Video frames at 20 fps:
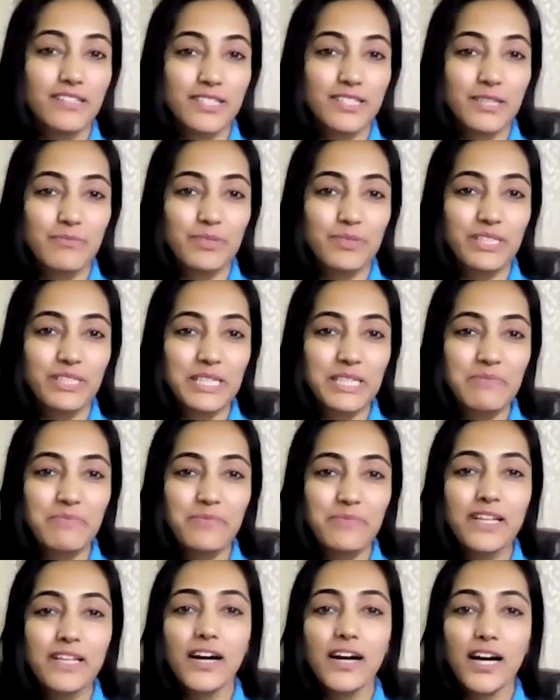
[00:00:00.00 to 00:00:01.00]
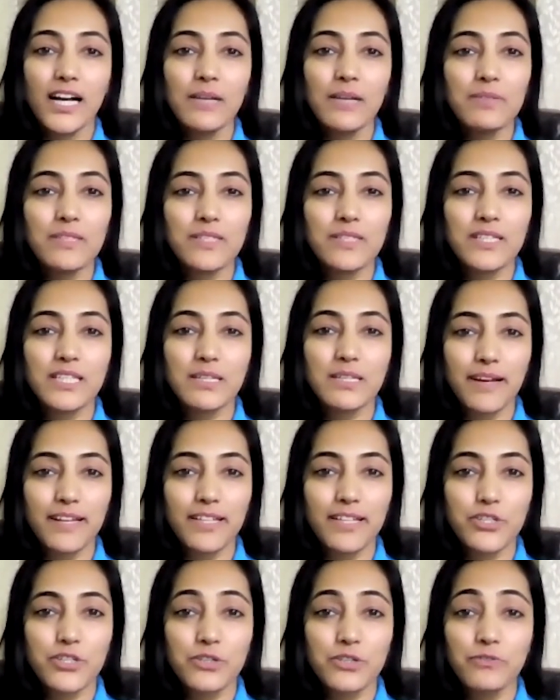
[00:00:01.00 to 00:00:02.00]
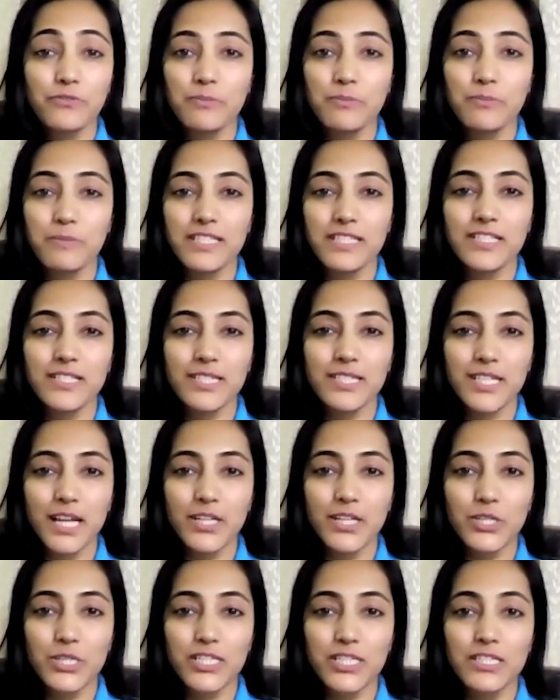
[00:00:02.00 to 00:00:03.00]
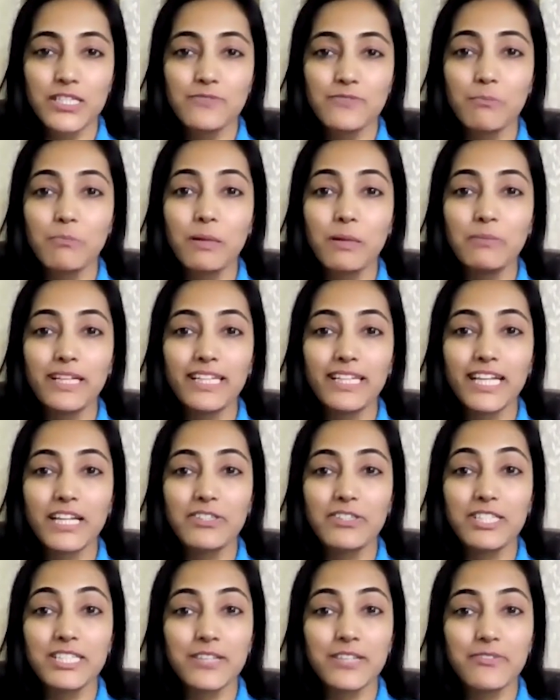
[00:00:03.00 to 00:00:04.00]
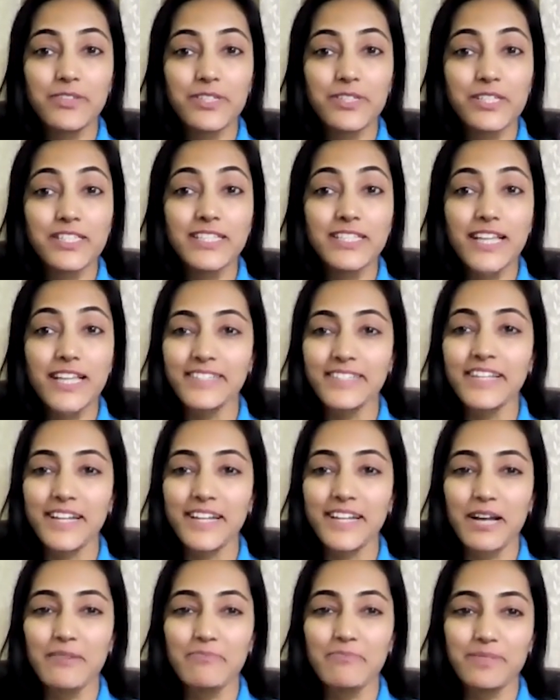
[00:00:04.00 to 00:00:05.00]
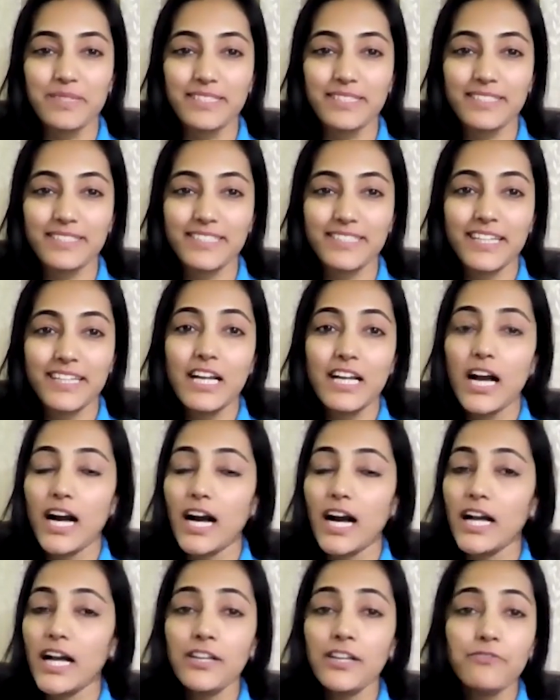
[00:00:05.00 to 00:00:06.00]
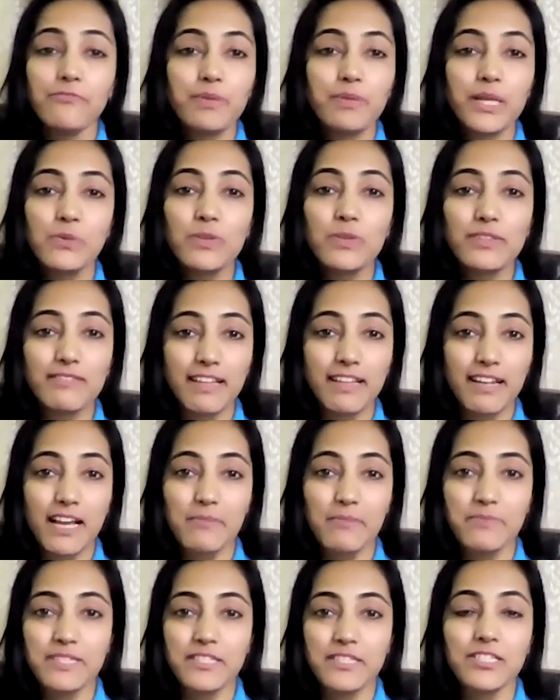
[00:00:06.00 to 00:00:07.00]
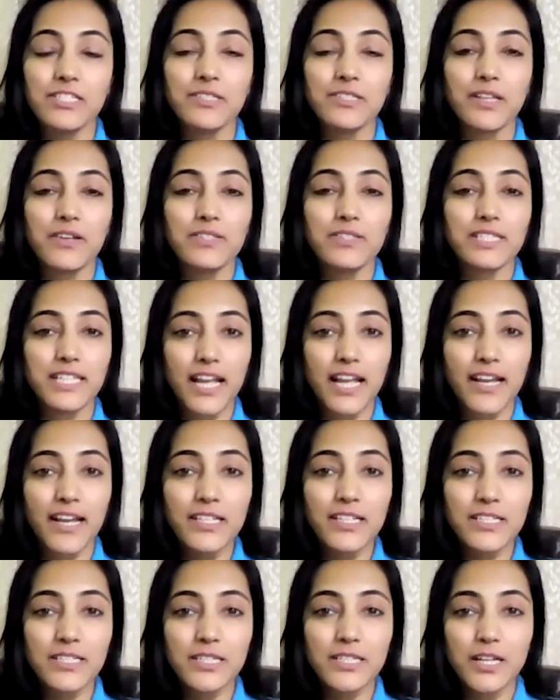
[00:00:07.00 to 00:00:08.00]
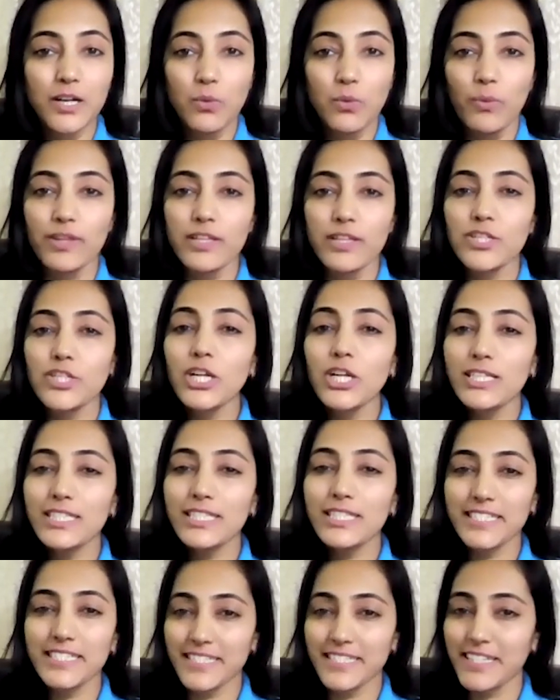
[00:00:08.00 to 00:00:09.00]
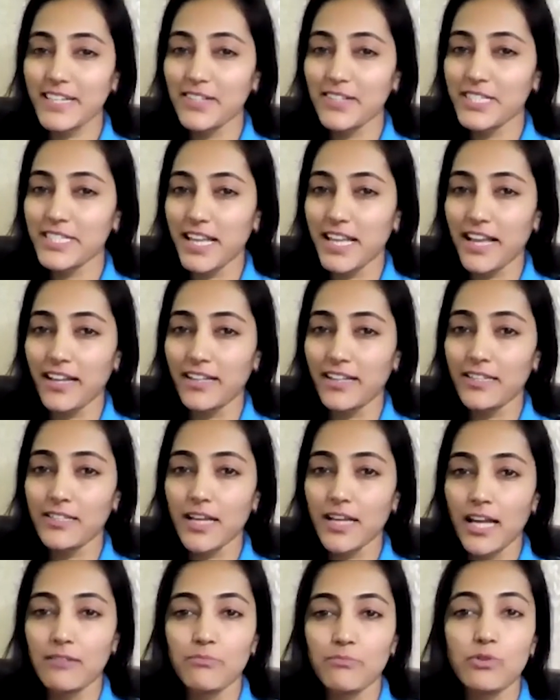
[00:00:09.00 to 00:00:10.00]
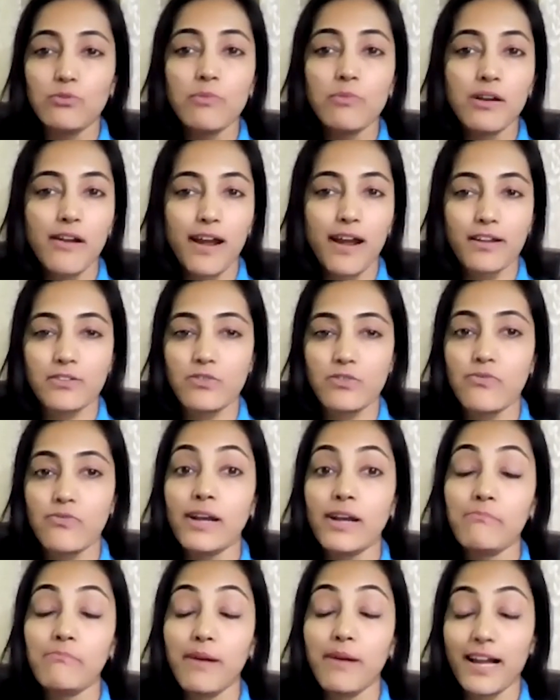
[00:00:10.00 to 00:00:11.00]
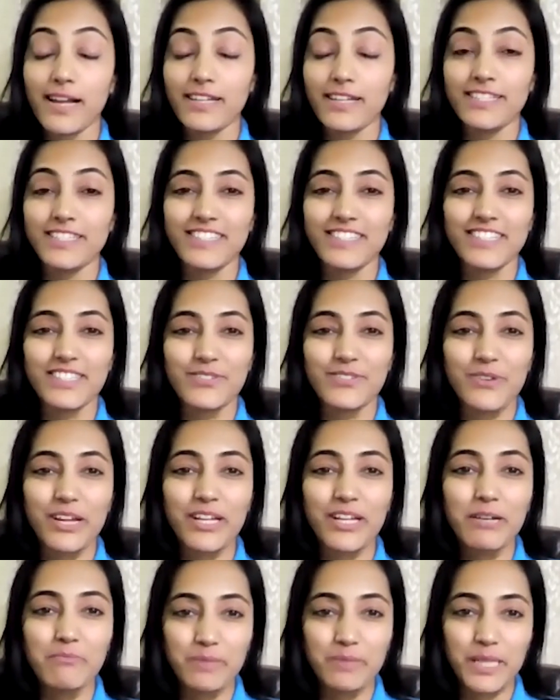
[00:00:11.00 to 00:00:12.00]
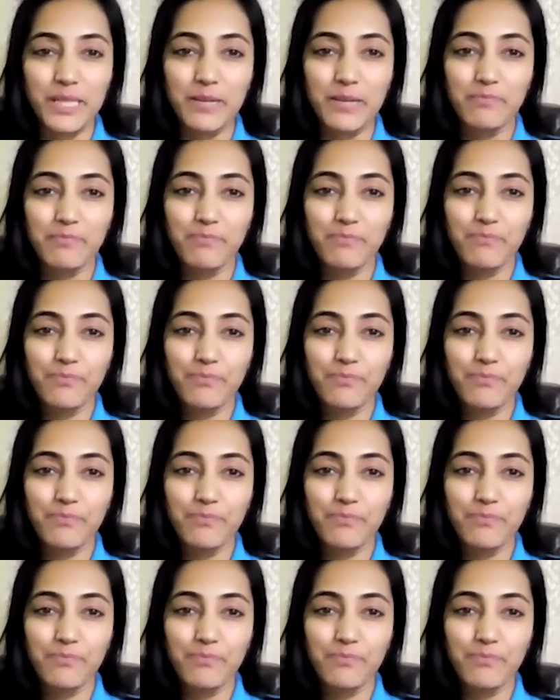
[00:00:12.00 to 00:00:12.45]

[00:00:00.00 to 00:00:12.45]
Snehal Samprati. I'm the Senior Manager for Business Intelligence for Public Cloud Services at NetApp. I have been with NetApp since 2008 with a short stint outside and boomeranged right back to a great company.